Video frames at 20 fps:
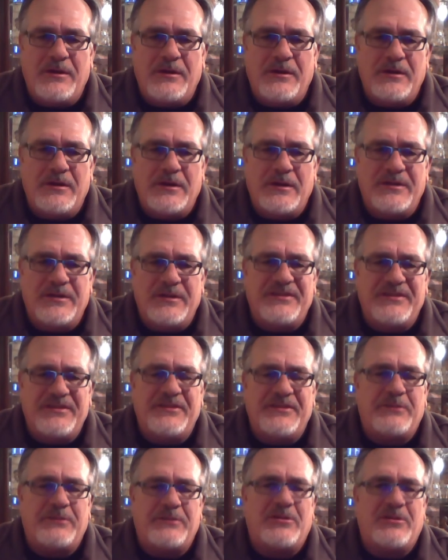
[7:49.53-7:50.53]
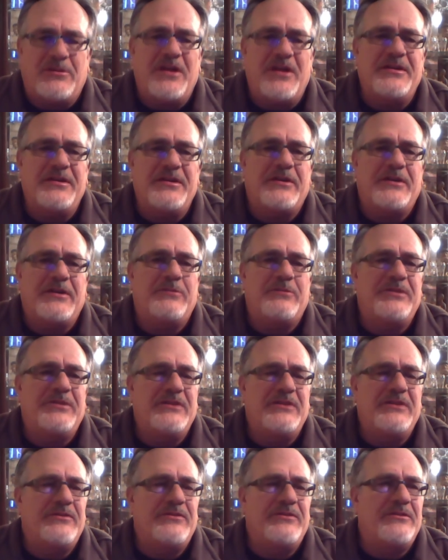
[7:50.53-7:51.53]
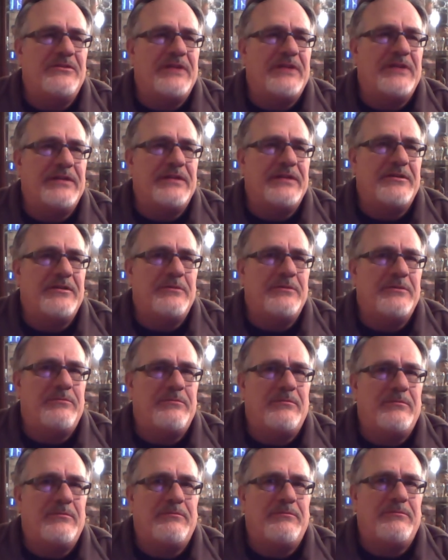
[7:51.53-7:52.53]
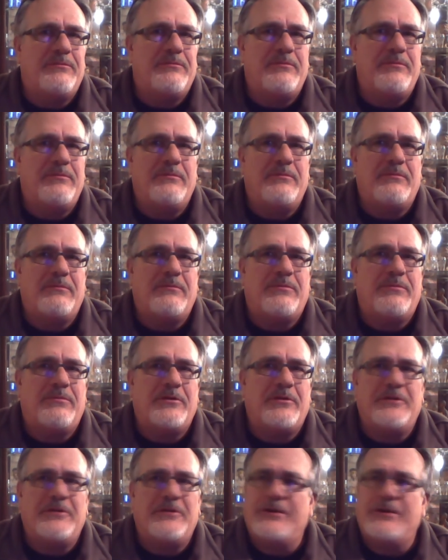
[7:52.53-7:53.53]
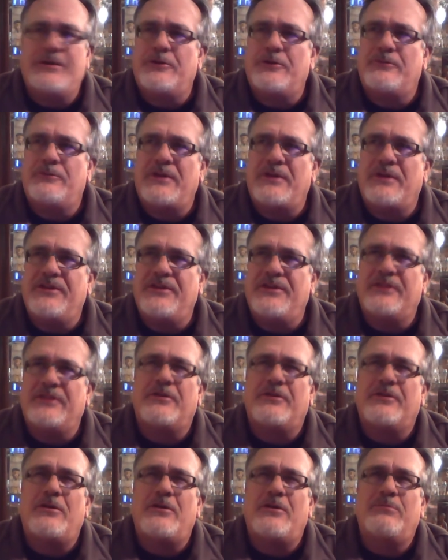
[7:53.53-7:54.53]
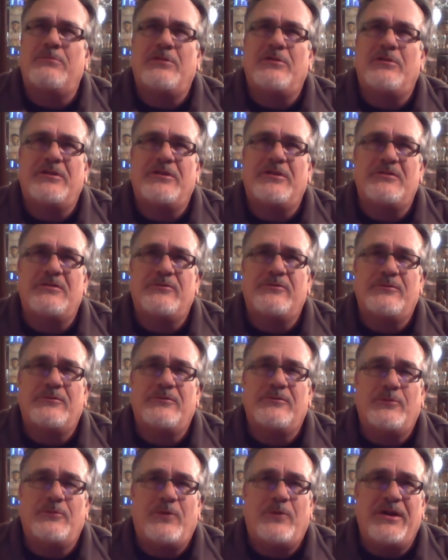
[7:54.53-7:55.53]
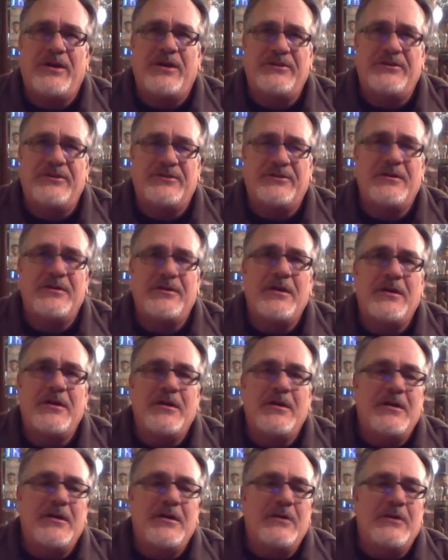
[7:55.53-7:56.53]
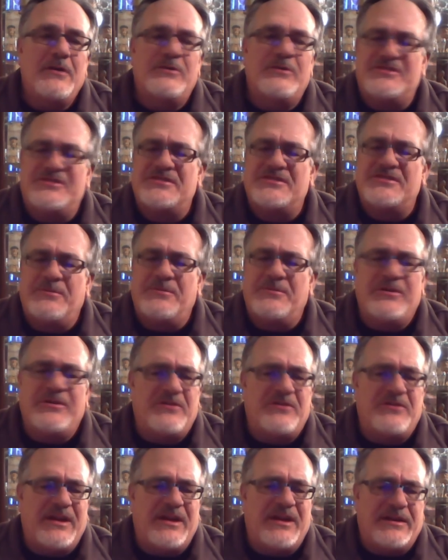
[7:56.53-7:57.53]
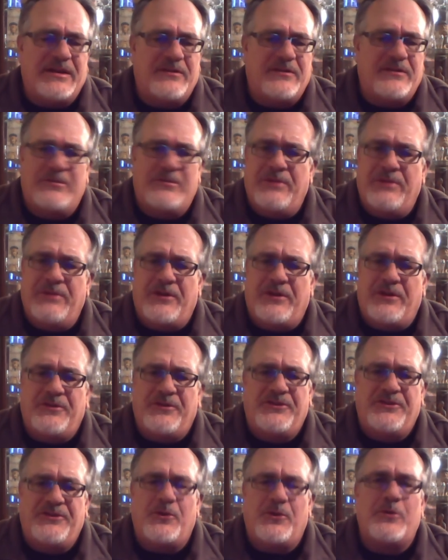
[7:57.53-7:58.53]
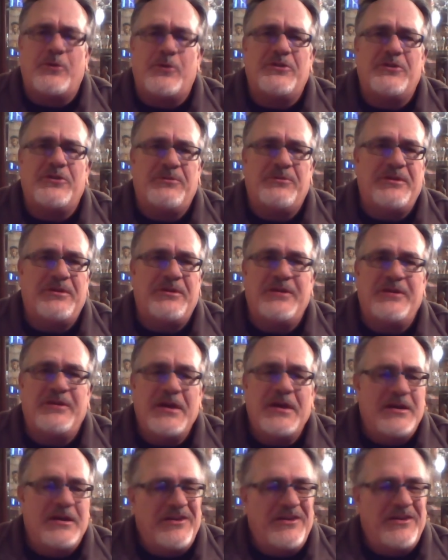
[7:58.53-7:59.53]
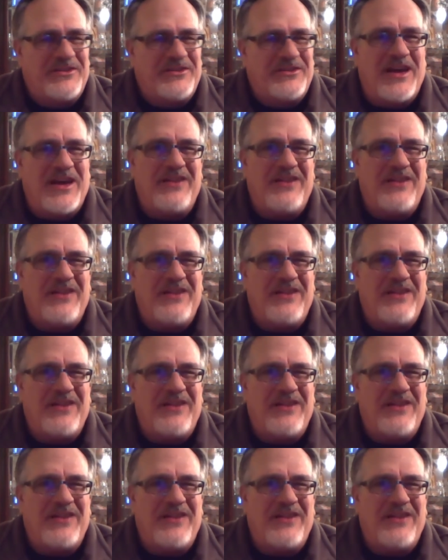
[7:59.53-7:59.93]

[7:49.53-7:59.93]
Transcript: this is a blonde ale, but even like the Berliner, I think they're called Berliner Weiss, which is a beer like the Bell's Oarsman. It's kind of